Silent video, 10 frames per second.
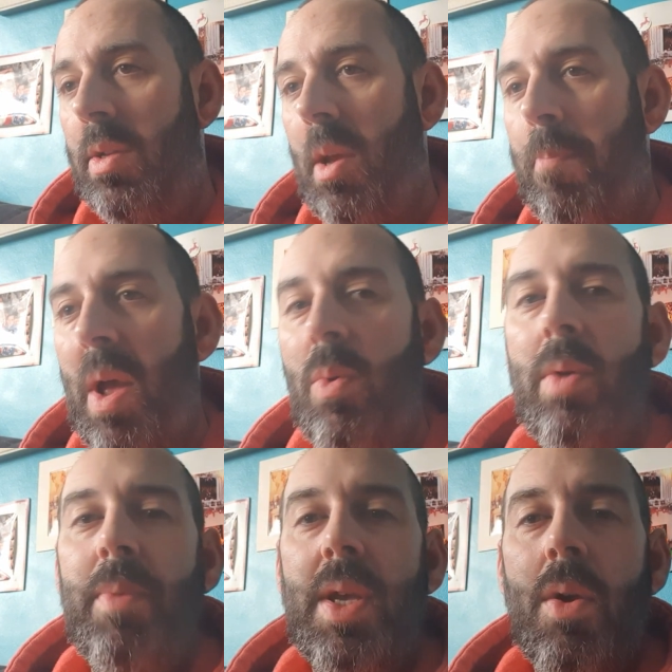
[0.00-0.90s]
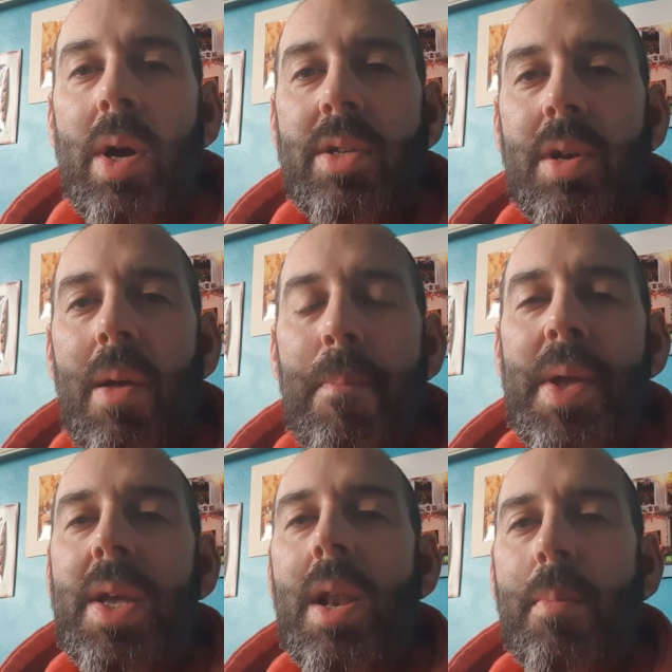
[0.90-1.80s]
bear with me guys, I am
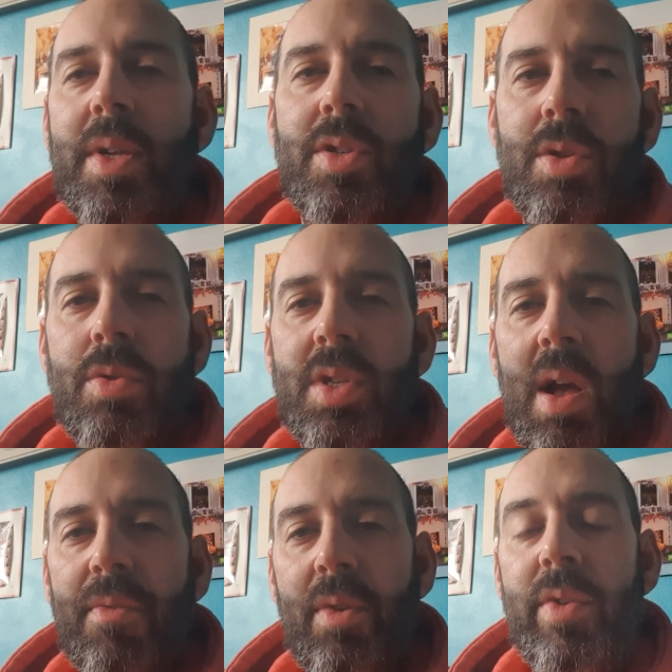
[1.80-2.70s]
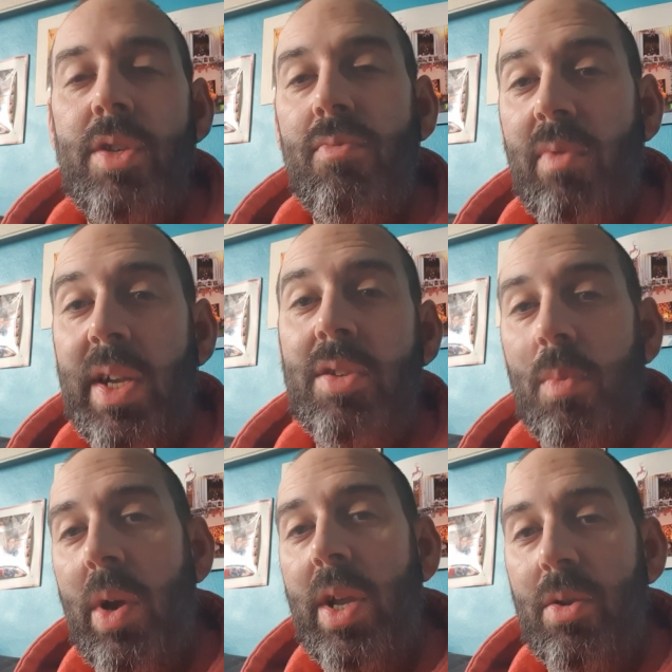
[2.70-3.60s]
picking up this new stuff. There is a
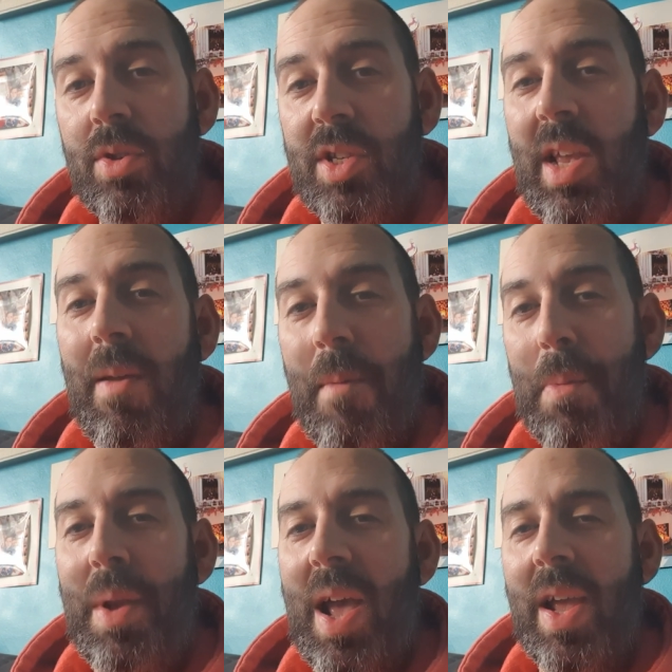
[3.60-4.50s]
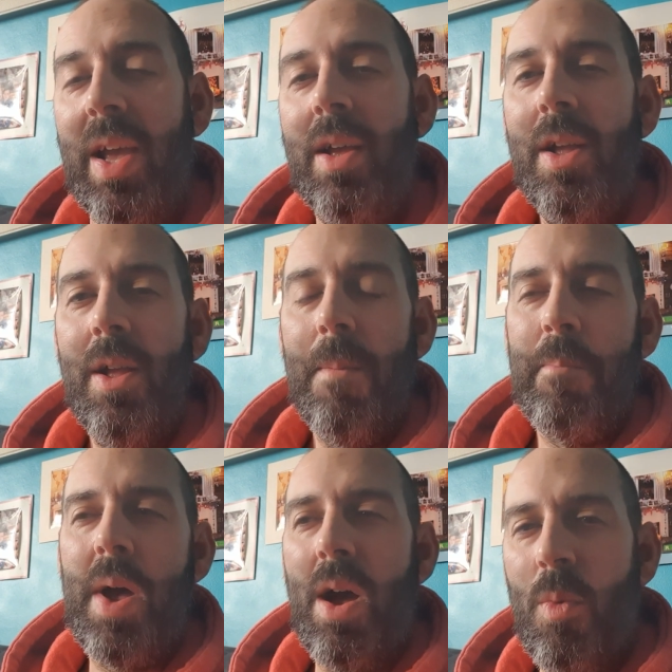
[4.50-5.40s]
reason why you're not seeing me play it,
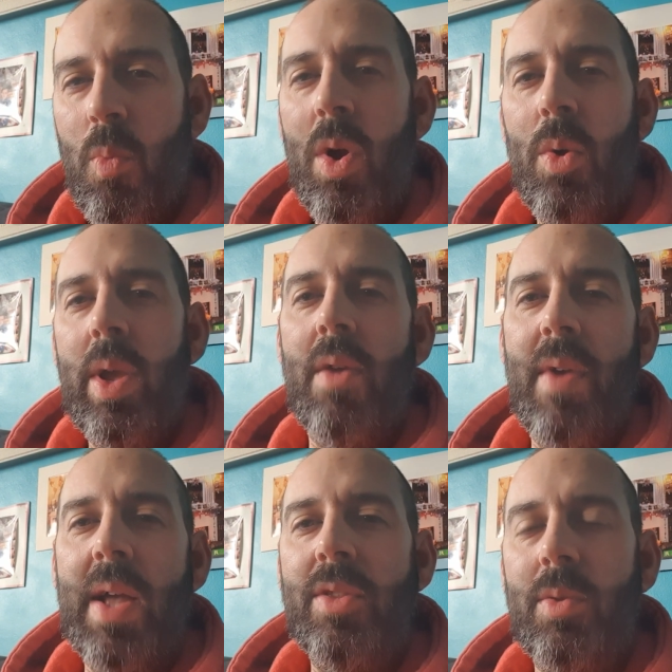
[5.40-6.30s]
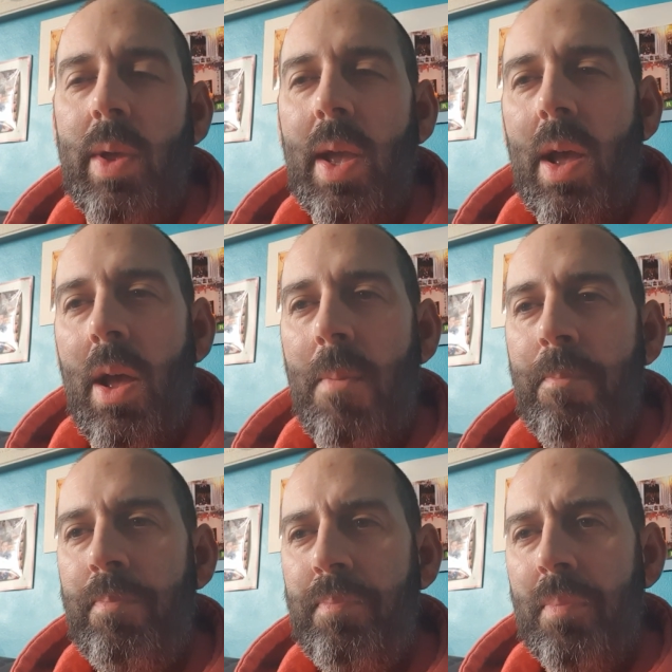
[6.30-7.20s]
but I will get round to
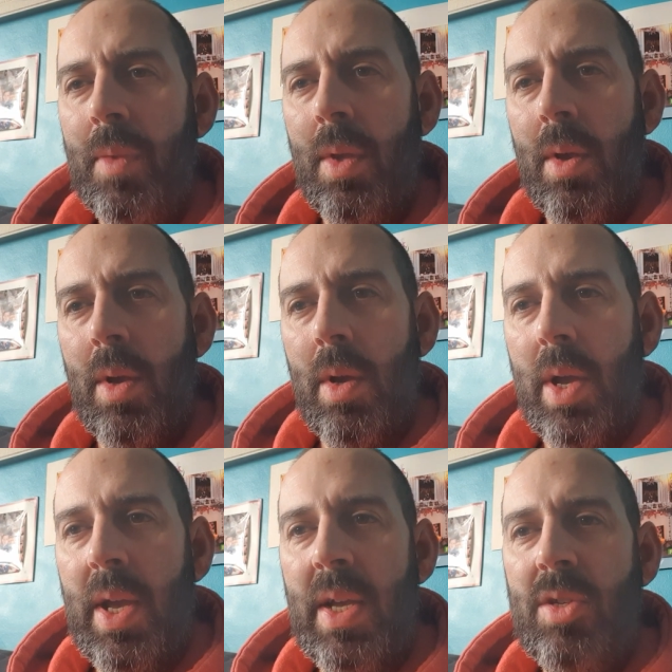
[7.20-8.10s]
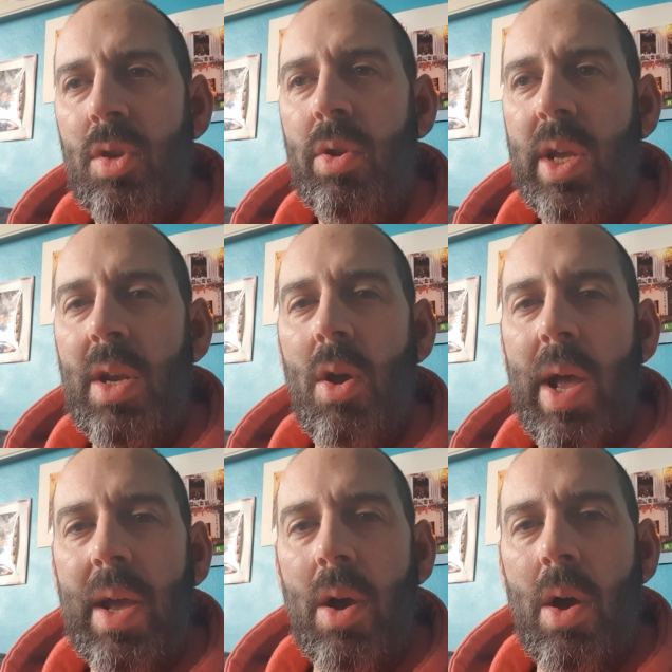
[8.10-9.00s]
it. It is looking
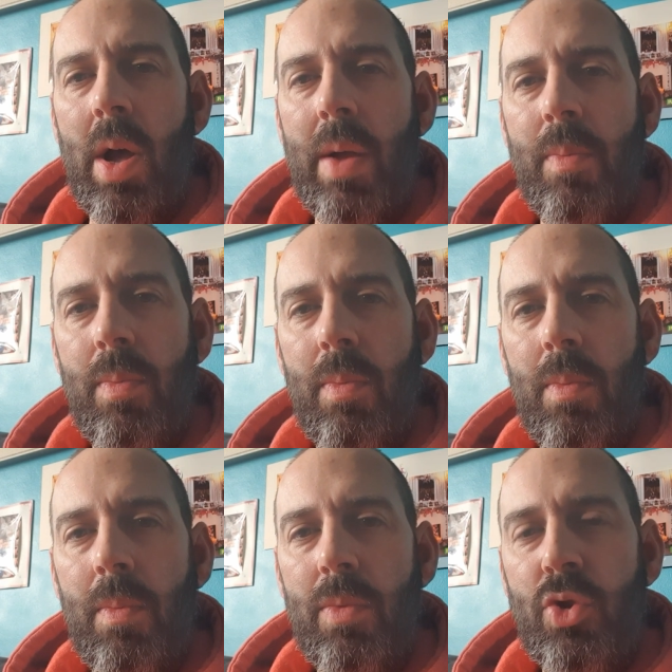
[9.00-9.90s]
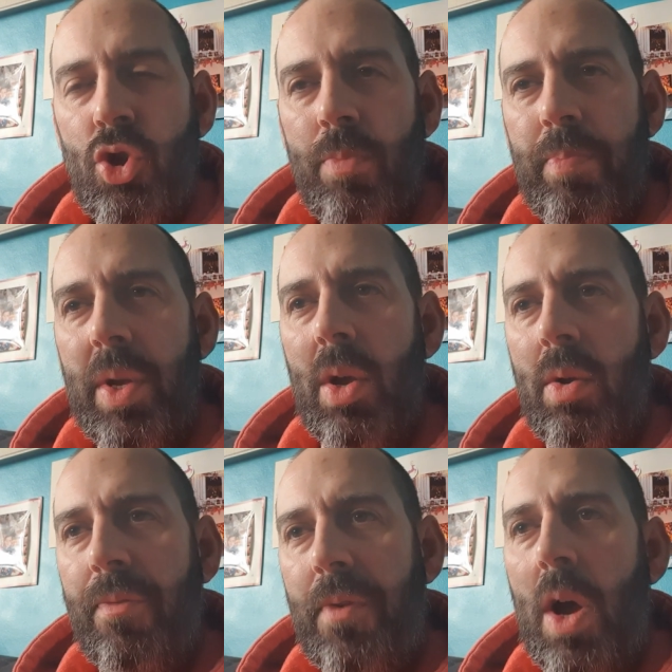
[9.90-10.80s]
like I should be
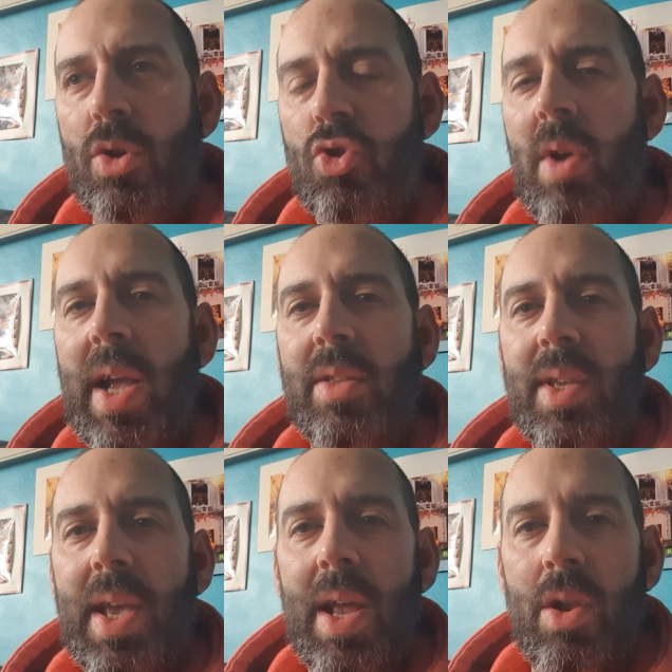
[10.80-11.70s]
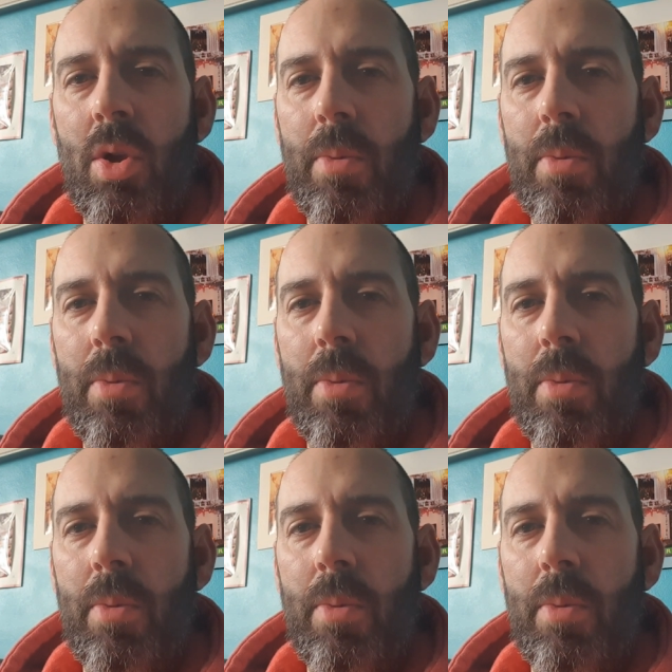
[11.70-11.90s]
on the fast track to getting an